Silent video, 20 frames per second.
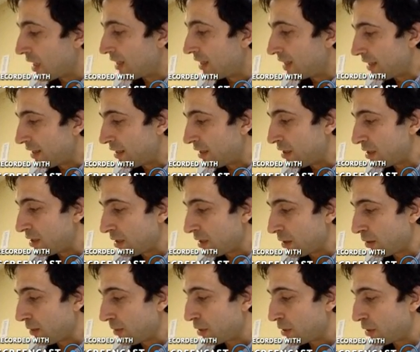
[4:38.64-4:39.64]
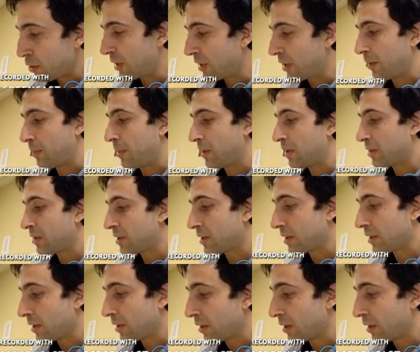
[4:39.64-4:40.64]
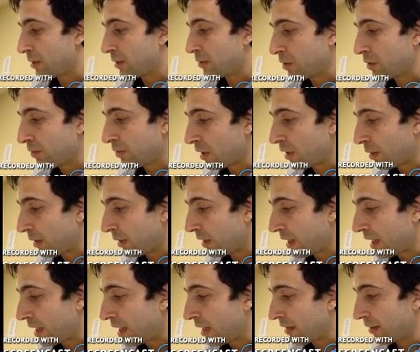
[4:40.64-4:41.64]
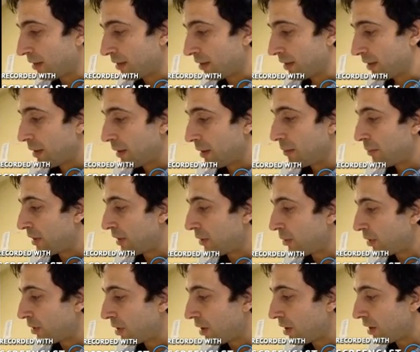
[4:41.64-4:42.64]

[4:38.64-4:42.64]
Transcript: Now this is a little bit tricky because I'm sort of going ahead, but